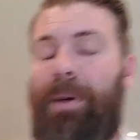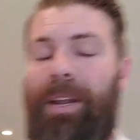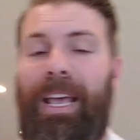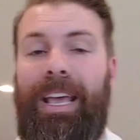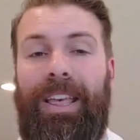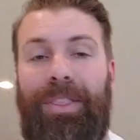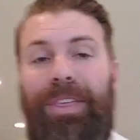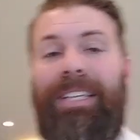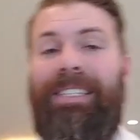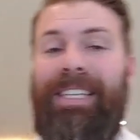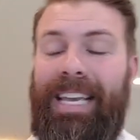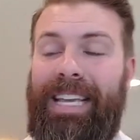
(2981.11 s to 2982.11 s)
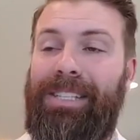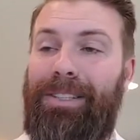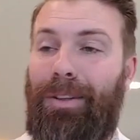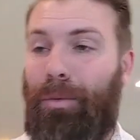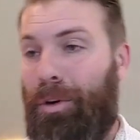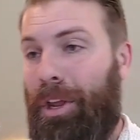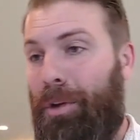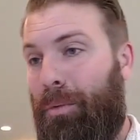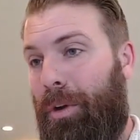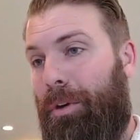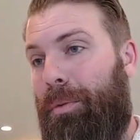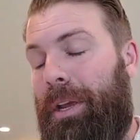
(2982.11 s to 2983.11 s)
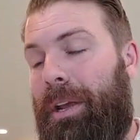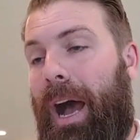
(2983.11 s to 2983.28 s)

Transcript: But this is the four day work week.